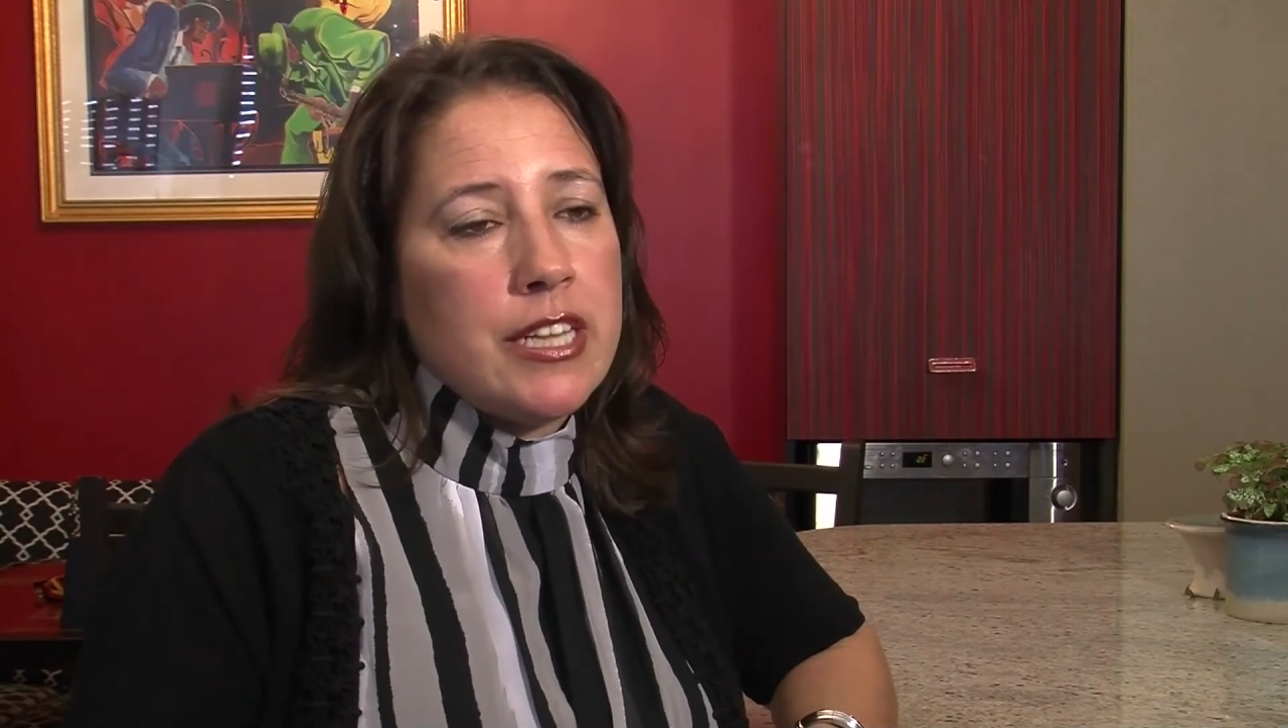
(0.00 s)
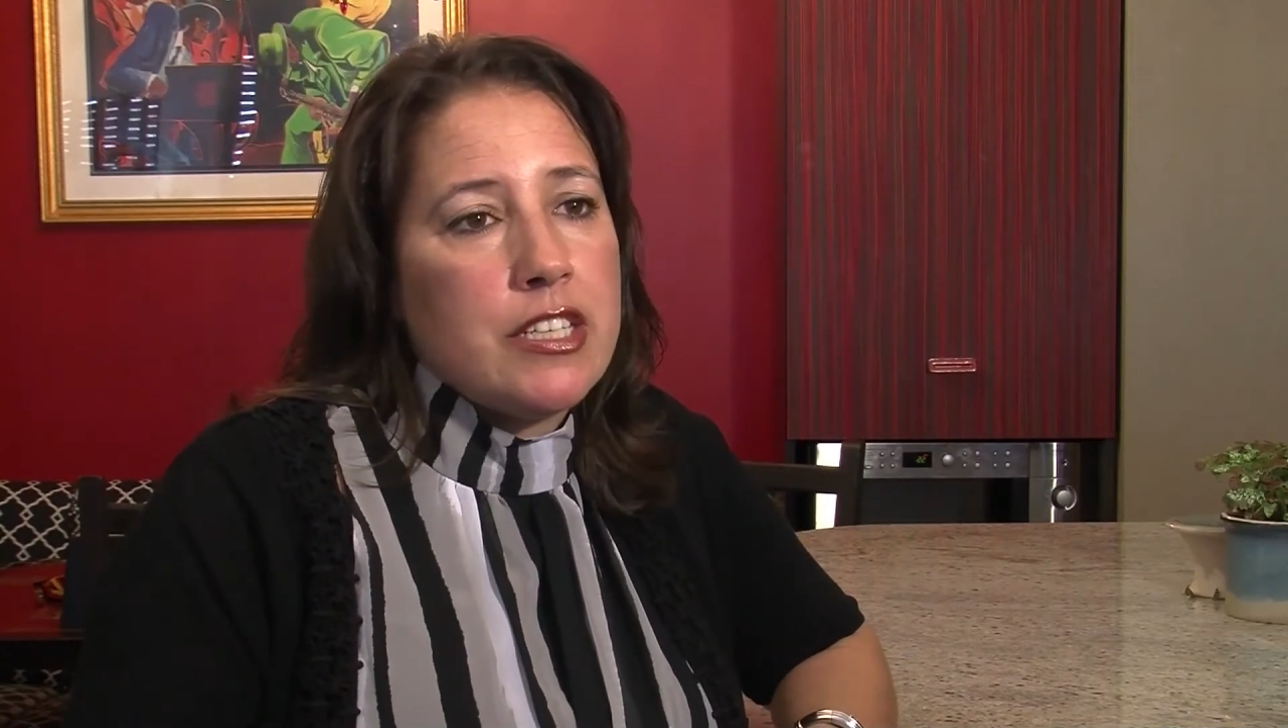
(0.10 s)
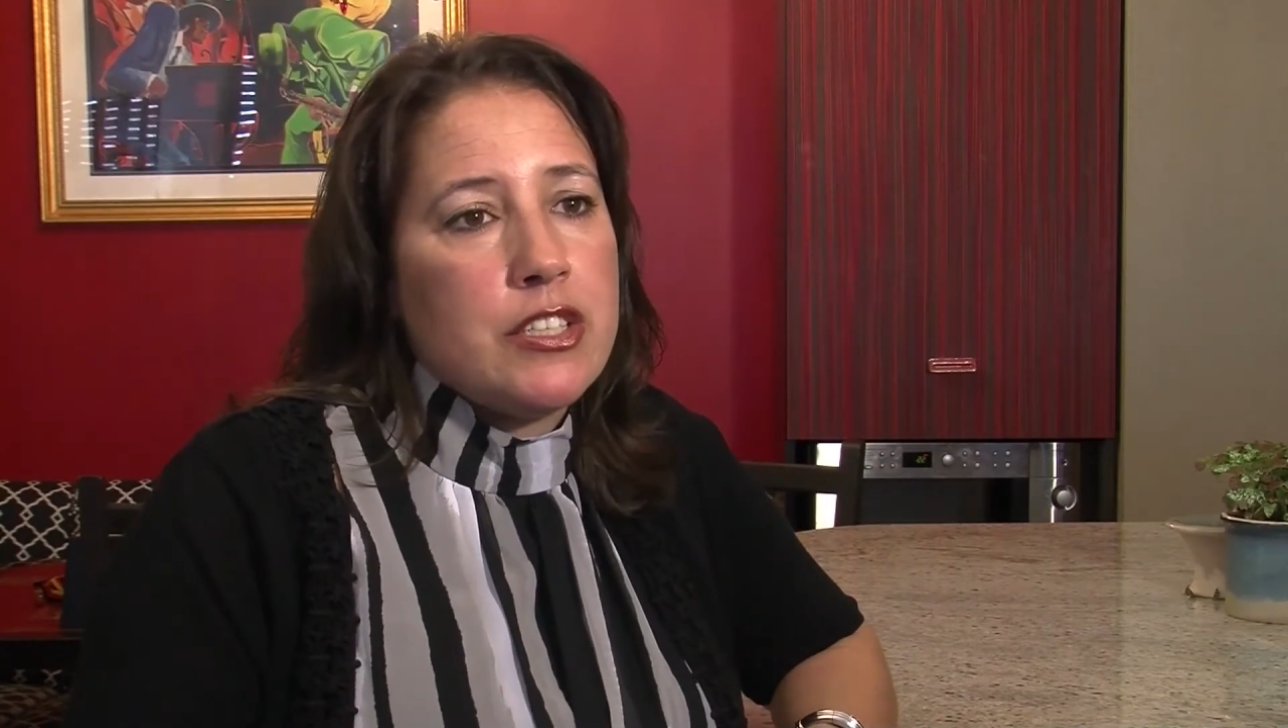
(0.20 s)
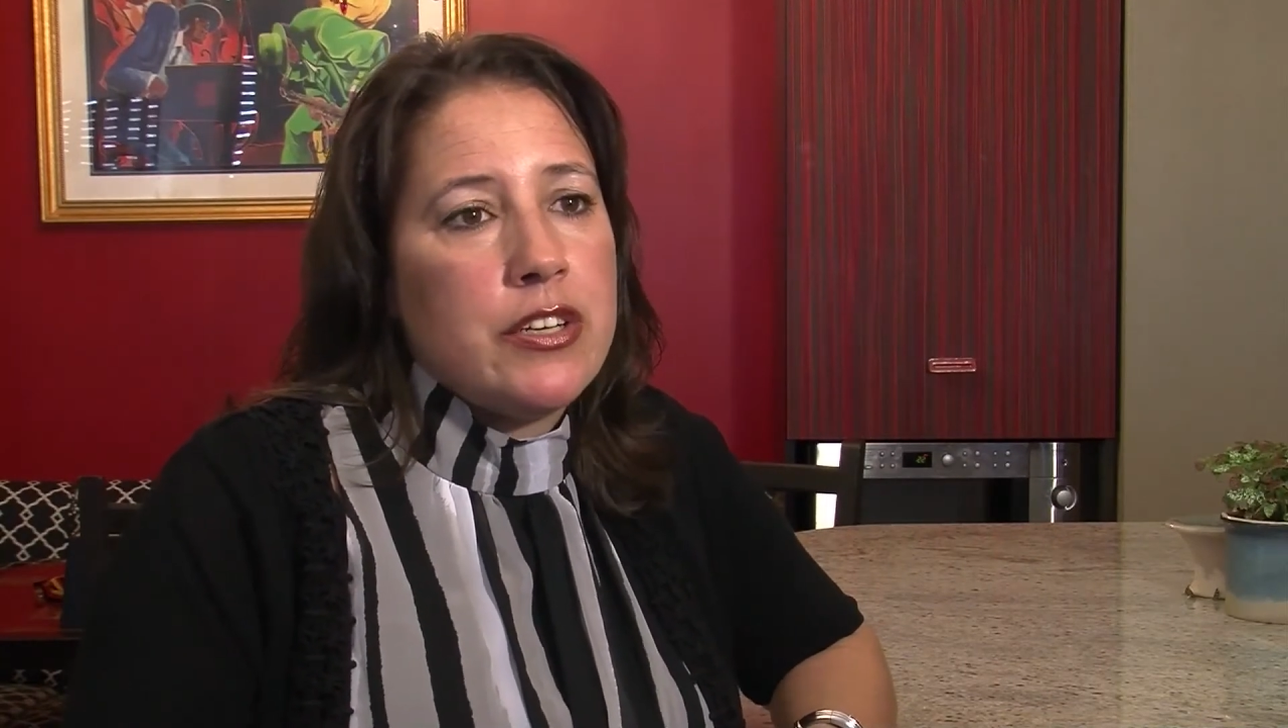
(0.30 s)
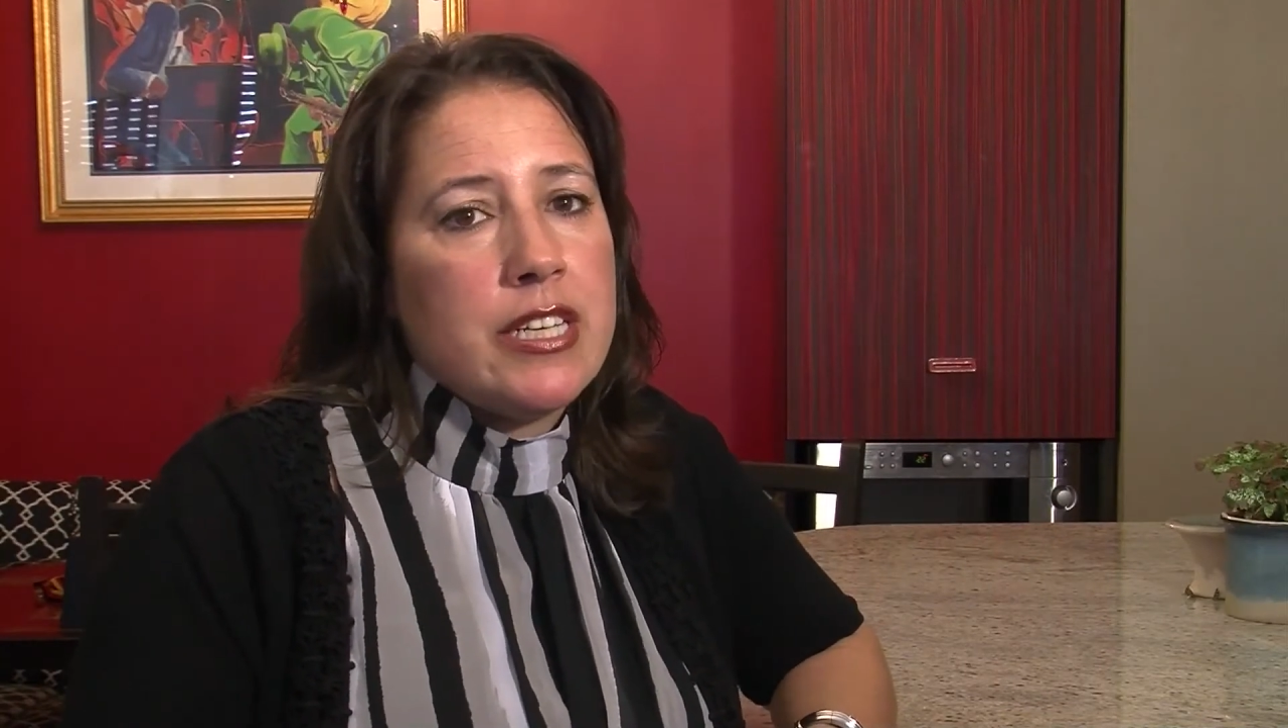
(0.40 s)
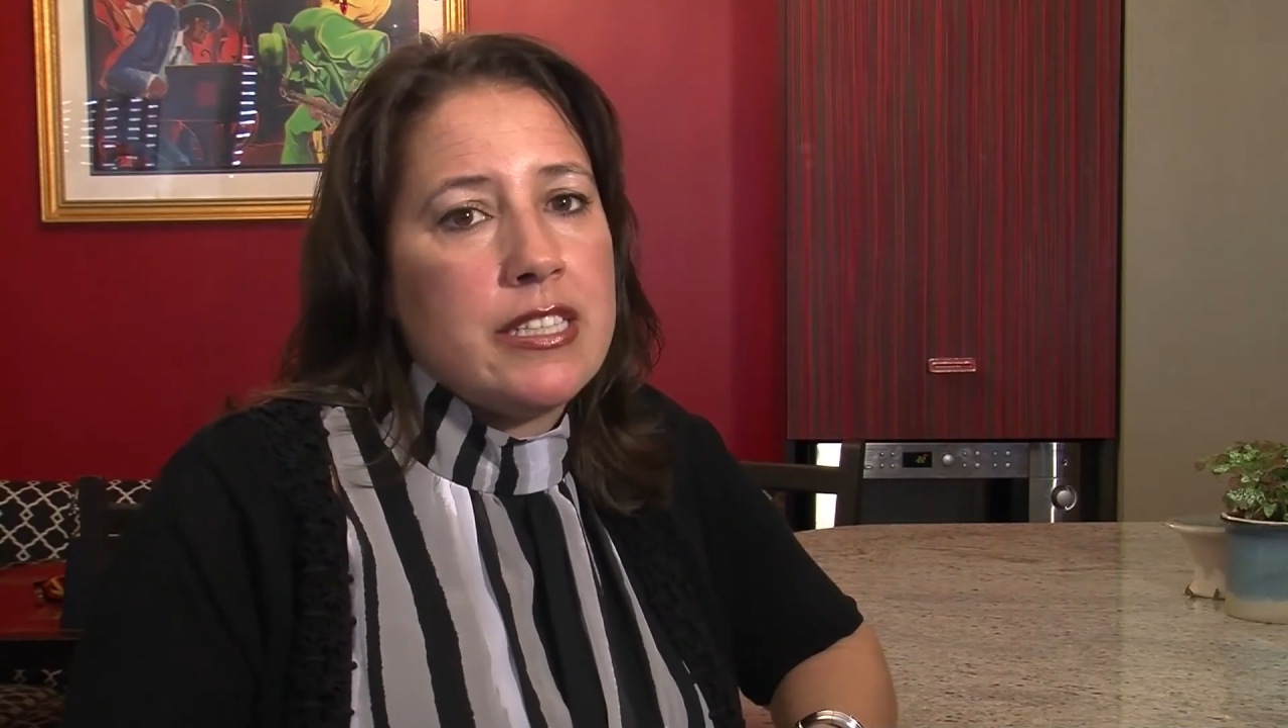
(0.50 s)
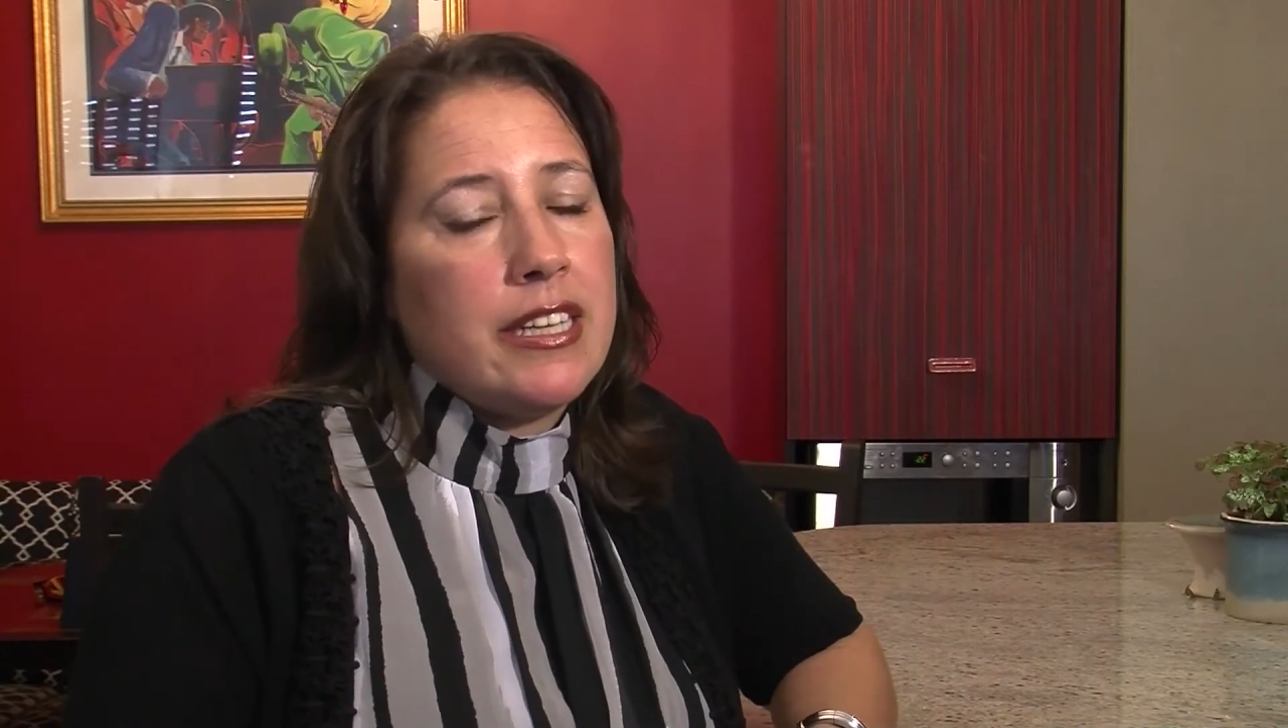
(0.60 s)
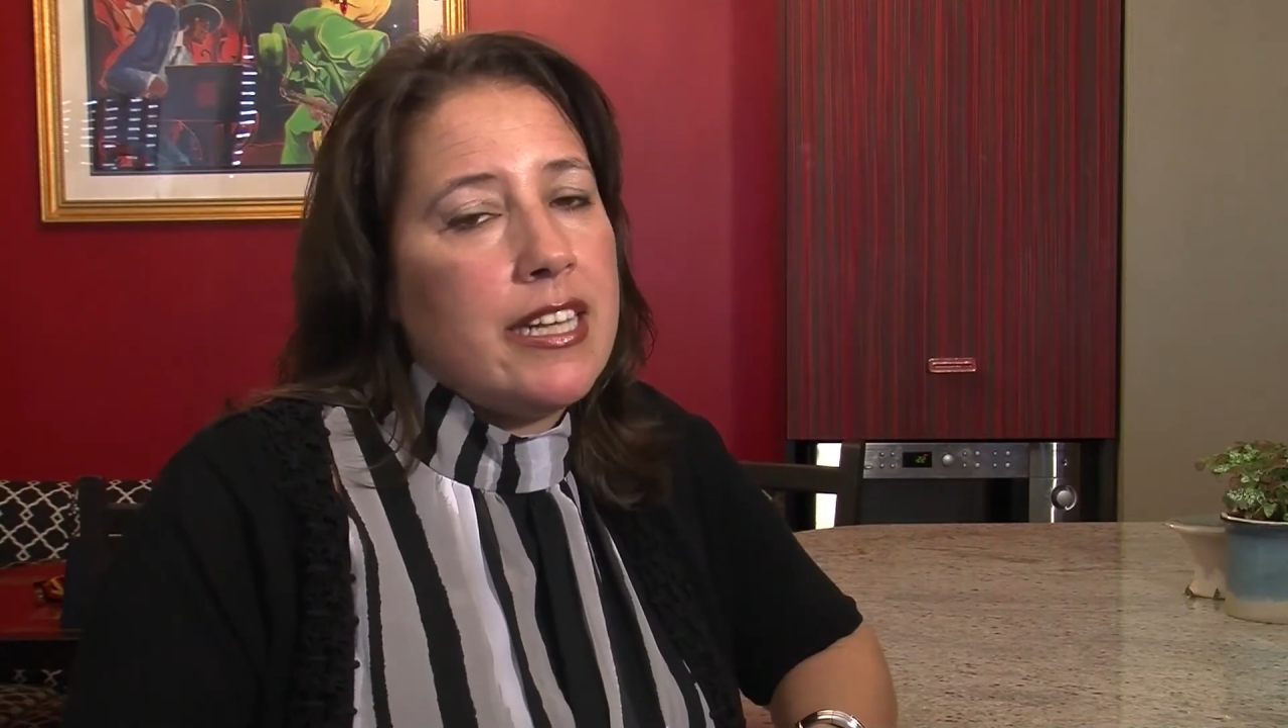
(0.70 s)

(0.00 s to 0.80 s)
and the students,